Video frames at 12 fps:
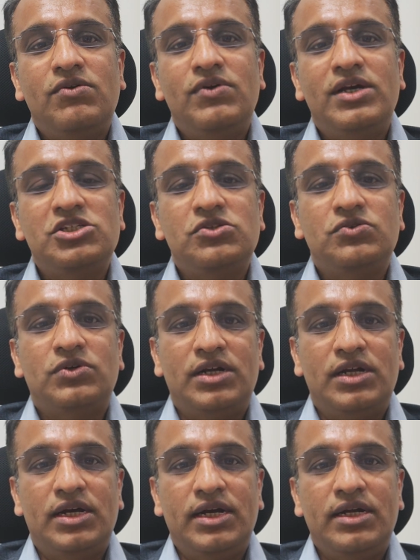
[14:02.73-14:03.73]
advise you a
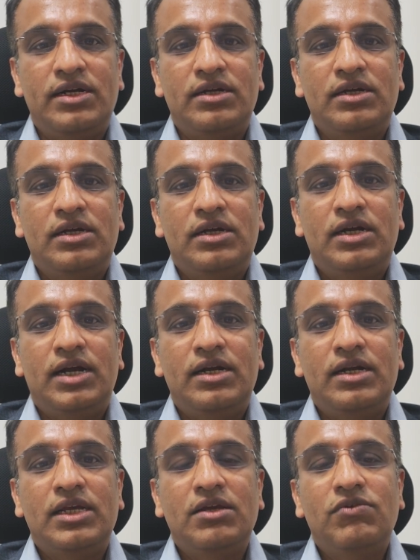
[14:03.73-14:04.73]
diet,
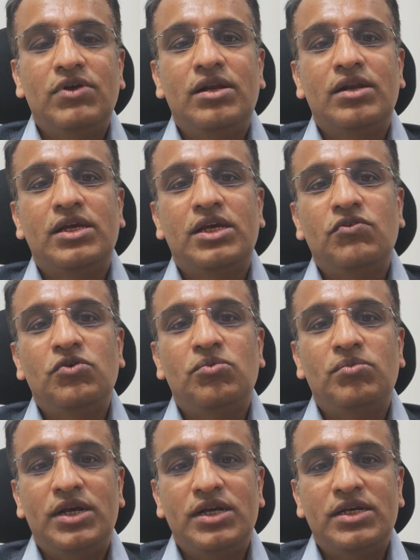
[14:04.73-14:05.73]
and he will give you
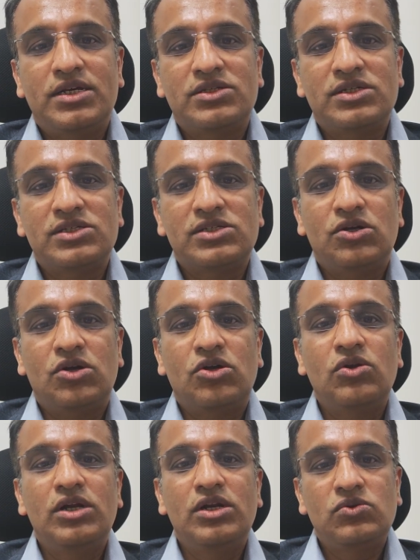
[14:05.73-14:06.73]
medications not
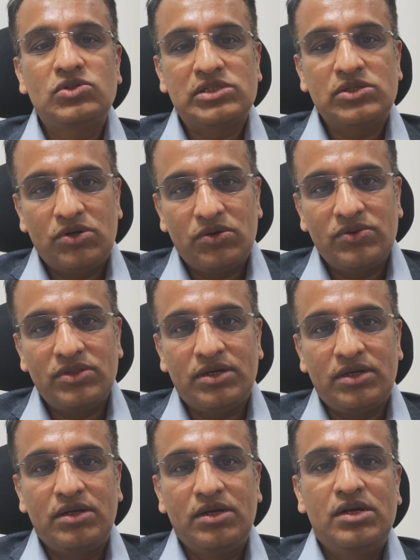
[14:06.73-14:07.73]
only to slow down
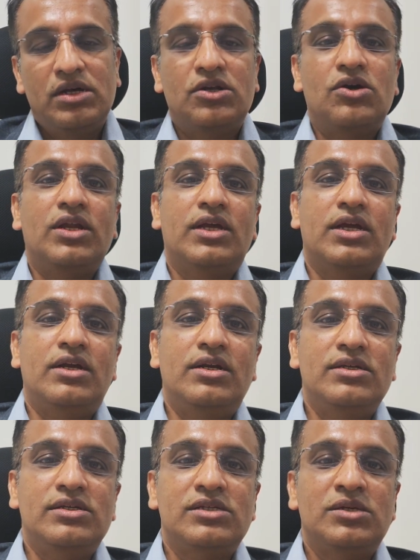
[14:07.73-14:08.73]
the chronic kidney
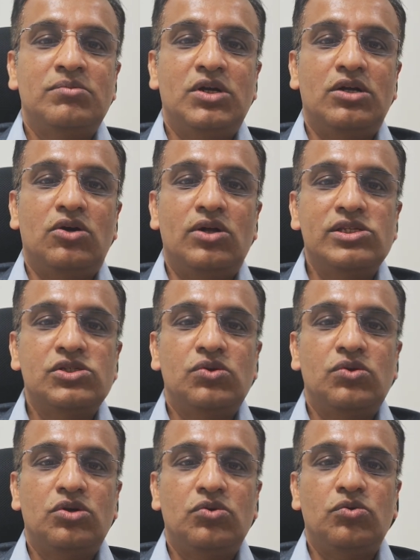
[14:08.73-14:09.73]
disease but
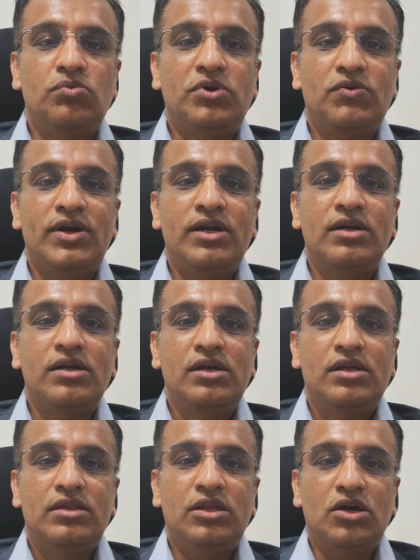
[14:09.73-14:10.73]
also to prevent
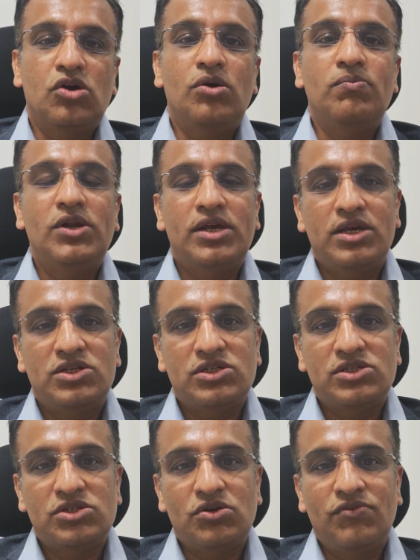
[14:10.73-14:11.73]
the
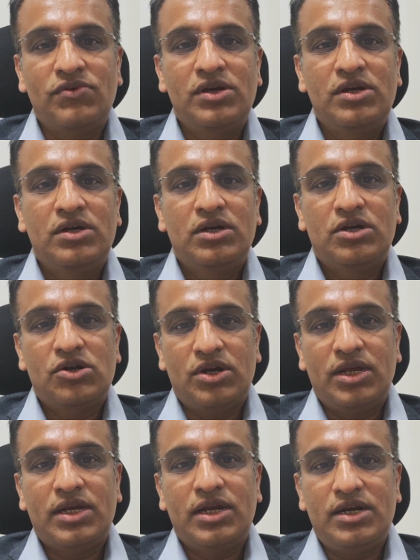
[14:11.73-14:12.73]
complications of
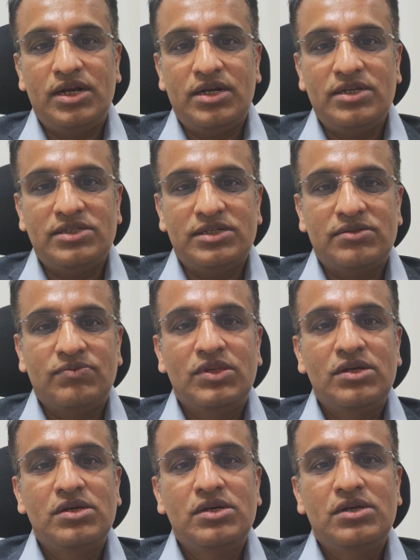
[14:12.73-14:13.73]
chronic kidney disease.
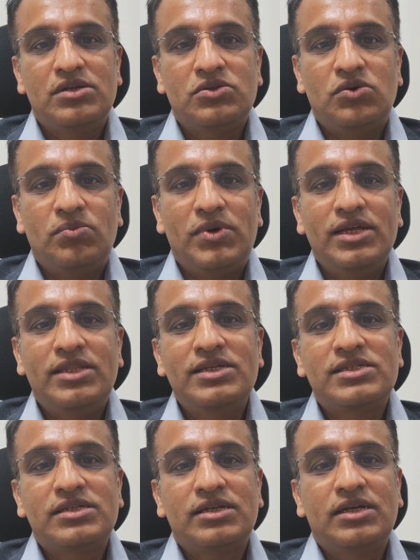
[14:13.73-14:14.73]
So by
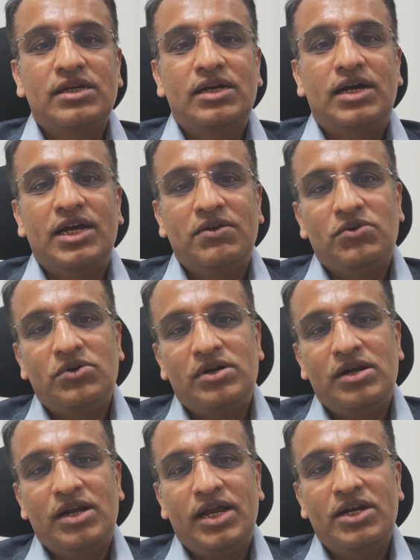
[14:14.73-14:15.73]
this, I would
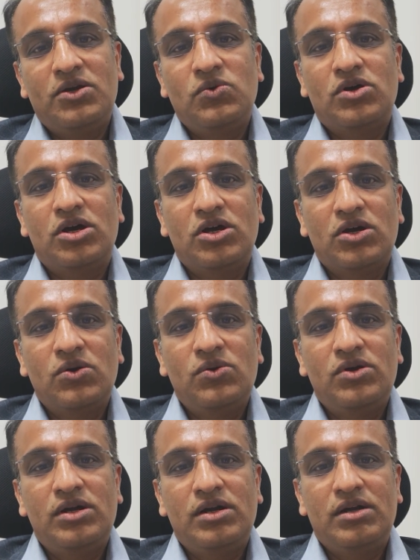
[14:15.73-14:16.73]
like to
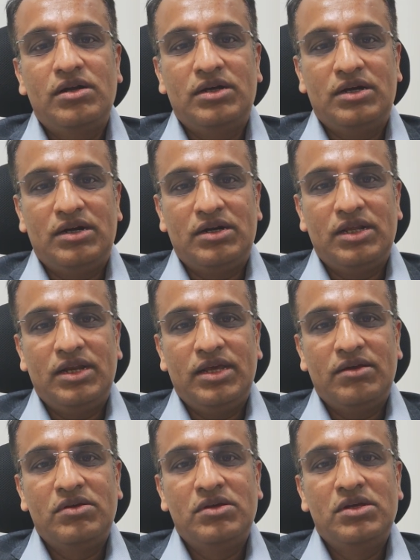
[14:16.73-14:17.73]
conclude
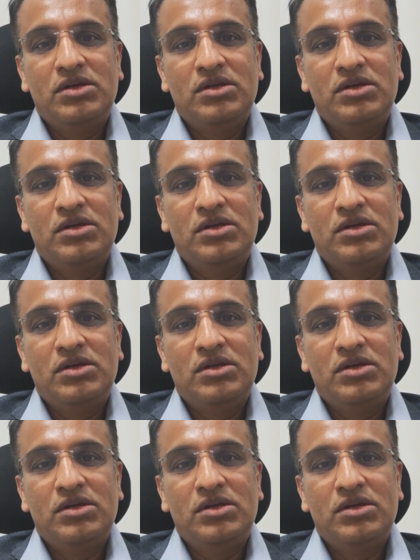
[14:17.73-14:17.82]
telling